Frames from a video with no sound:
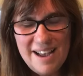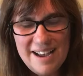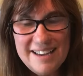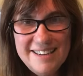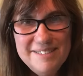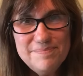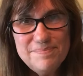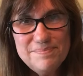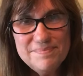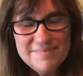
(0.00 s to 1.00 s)
Hi,
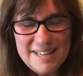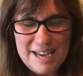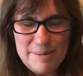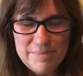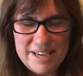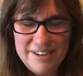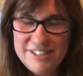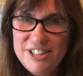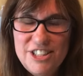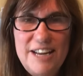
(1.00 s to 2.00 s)
I'm
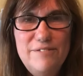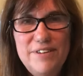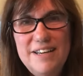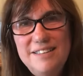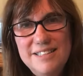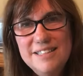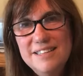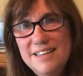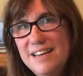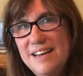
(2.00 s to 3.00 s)
Karen Shenfeld,
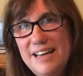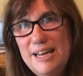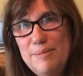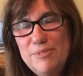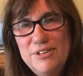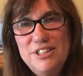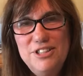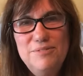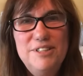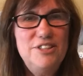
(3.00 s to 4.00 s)
and I'm going
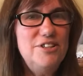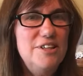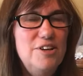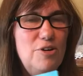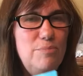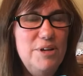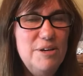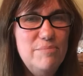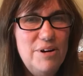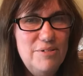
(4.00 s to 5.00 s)
to read you the
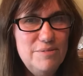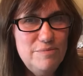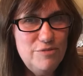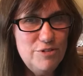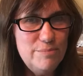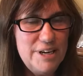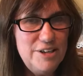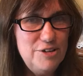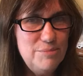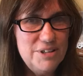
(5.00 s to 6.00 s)
opening poem from my
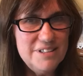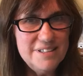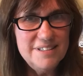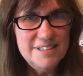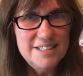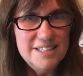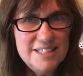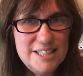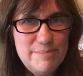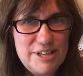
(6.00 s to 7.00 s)
new book,
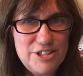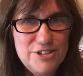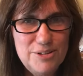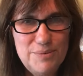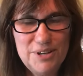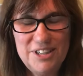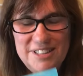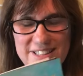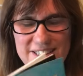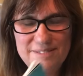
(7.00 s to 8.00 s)
To Measure the
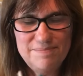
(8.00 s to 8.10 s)
World.